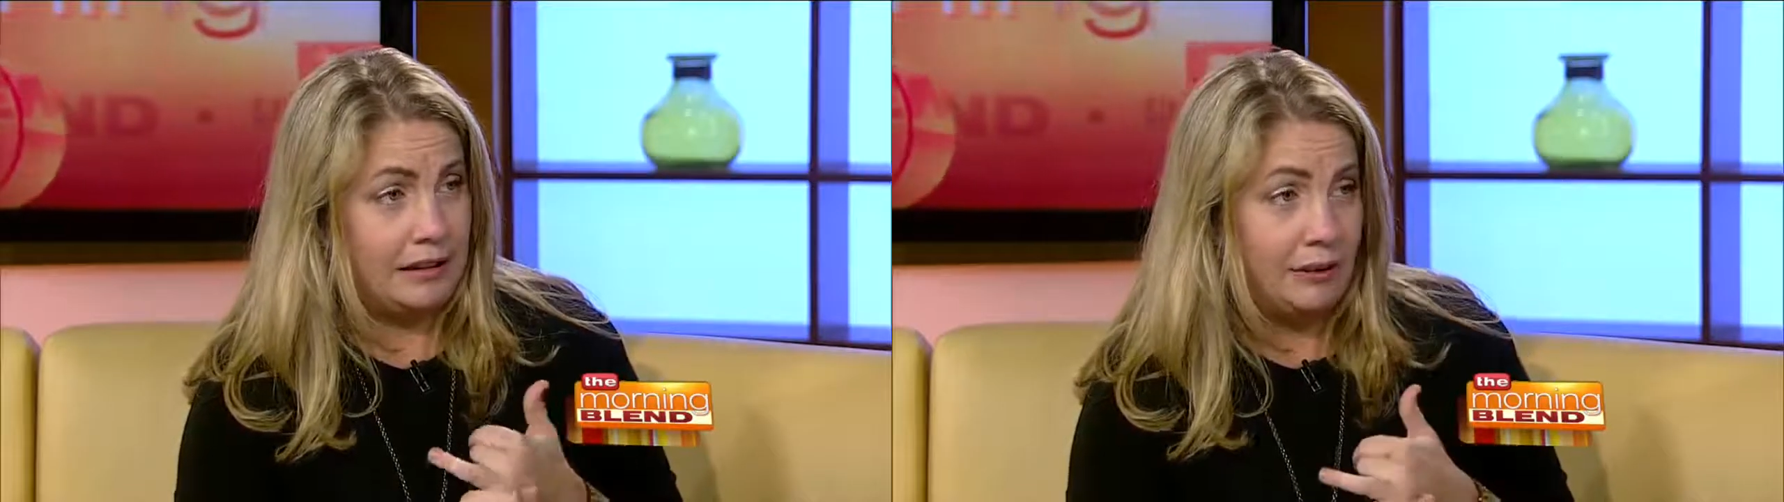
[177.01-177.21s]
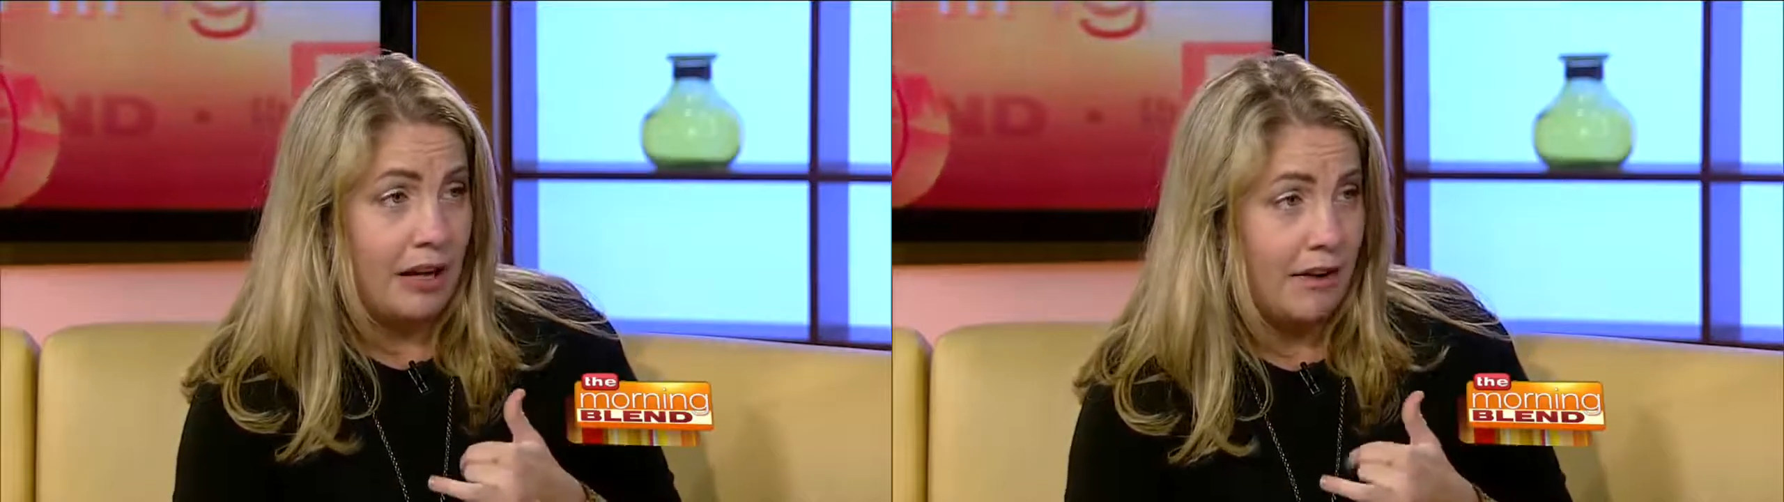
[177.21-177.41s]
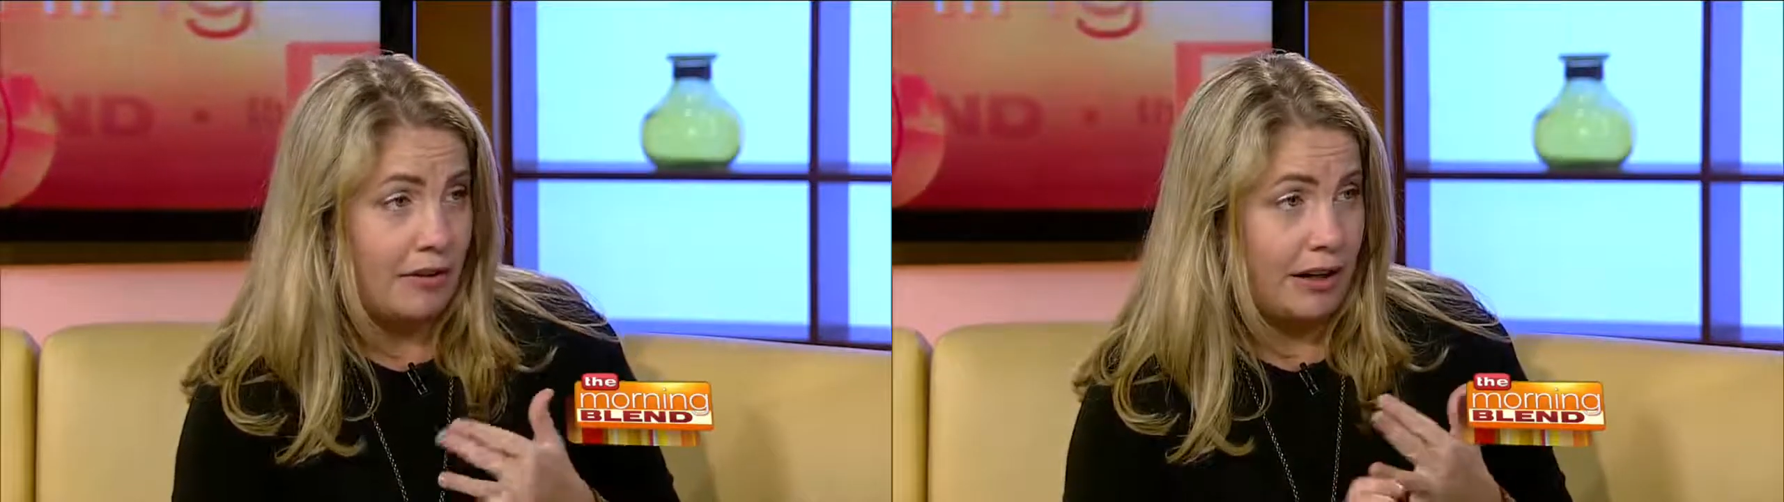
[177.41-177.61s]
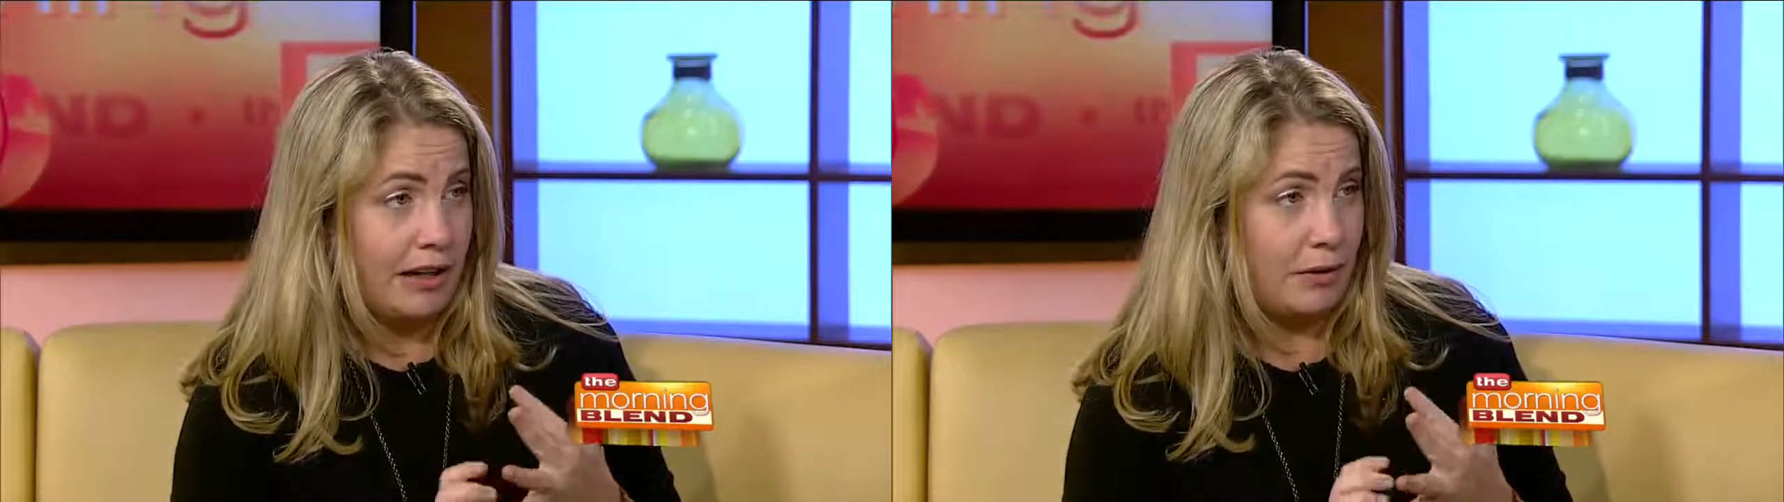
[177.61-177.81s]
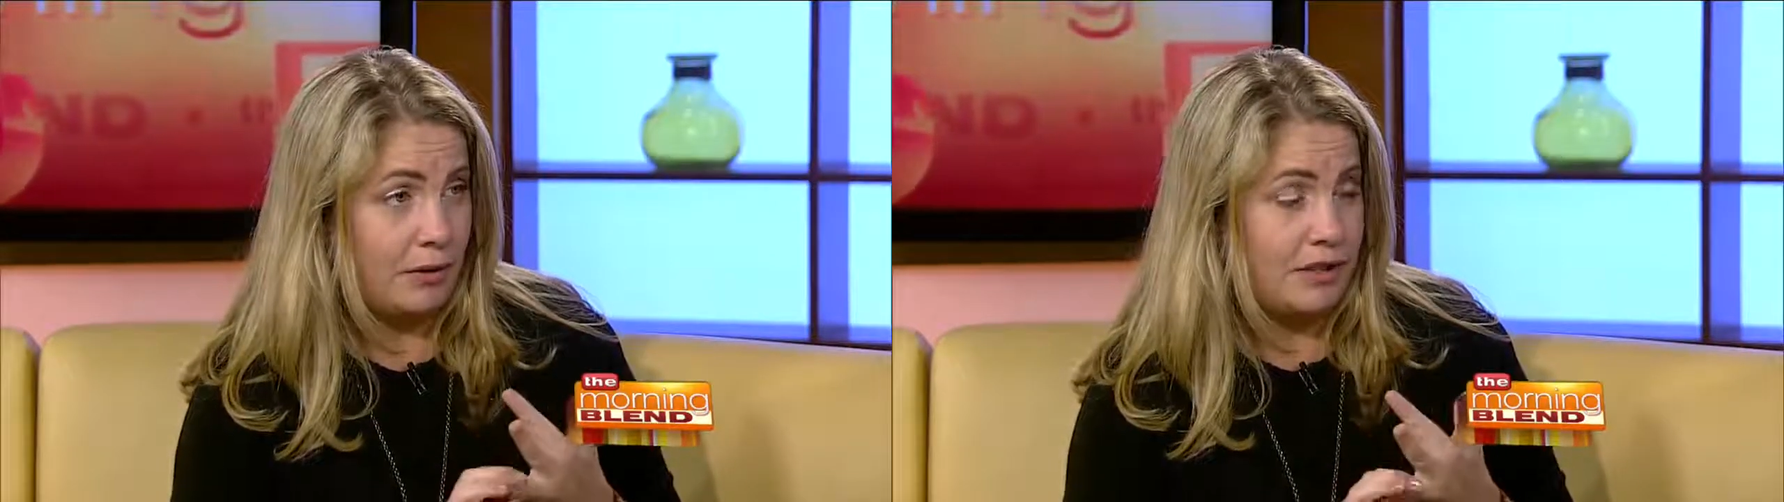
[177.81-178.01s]
in
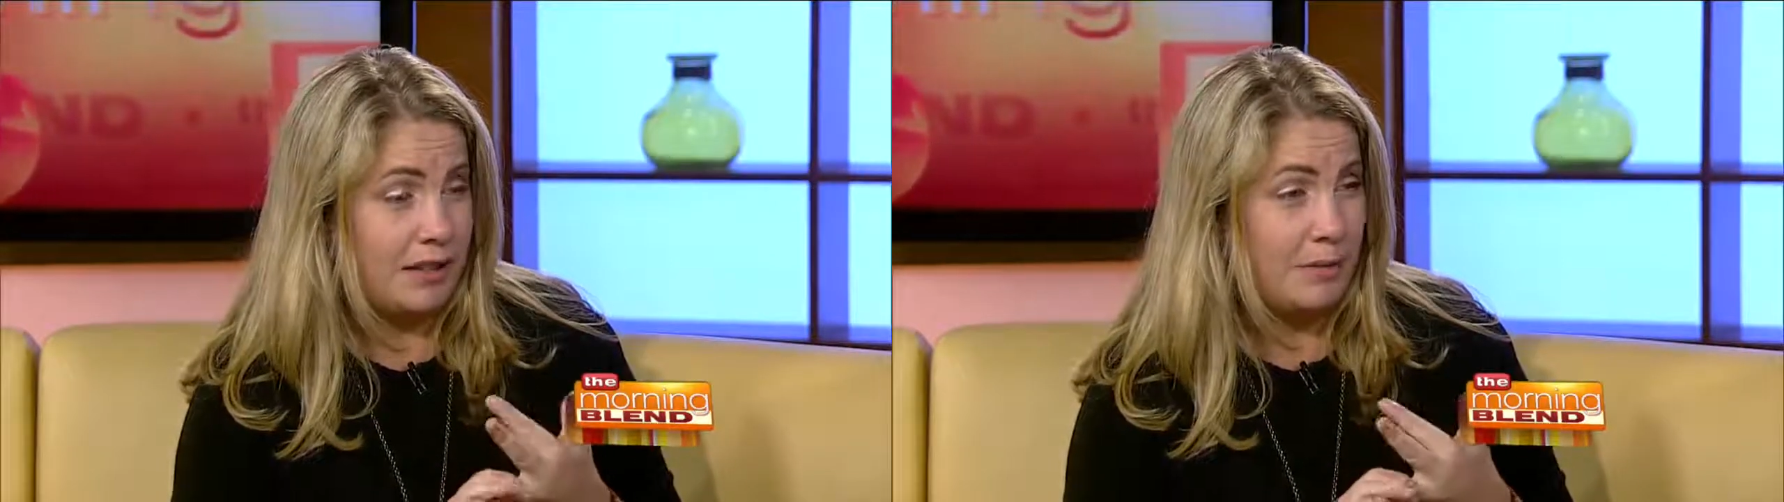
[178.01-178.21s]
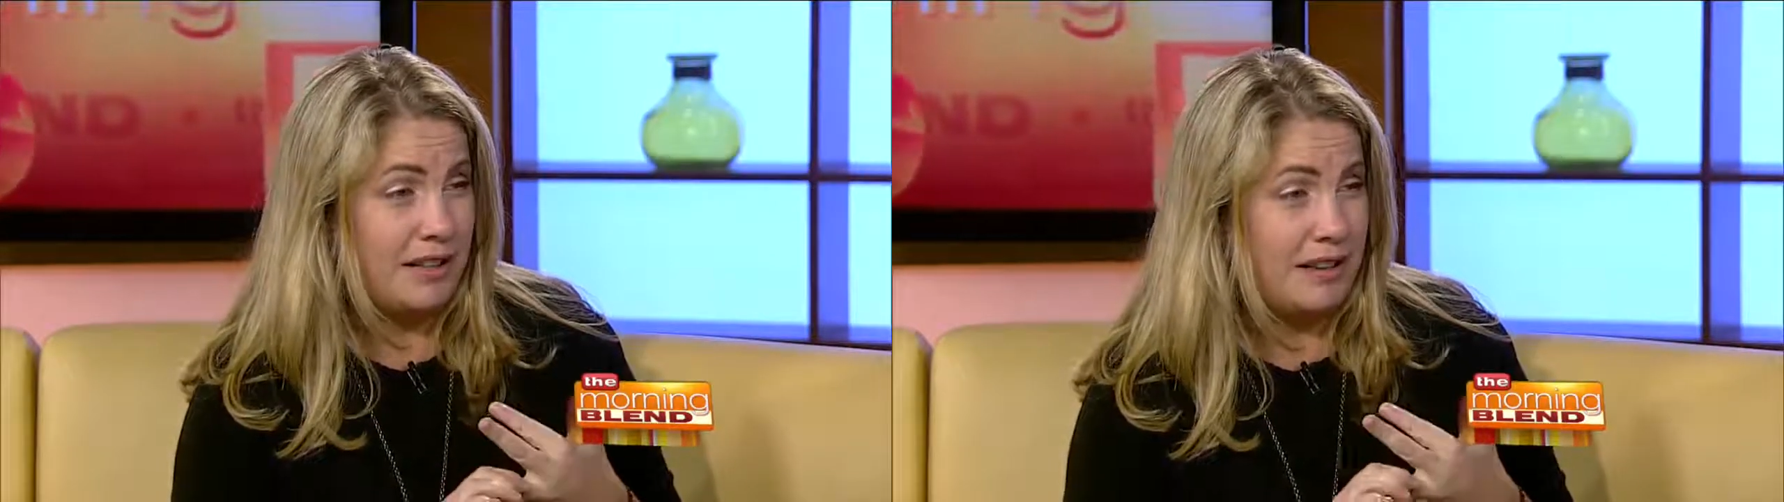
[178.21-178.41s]
recovery or someone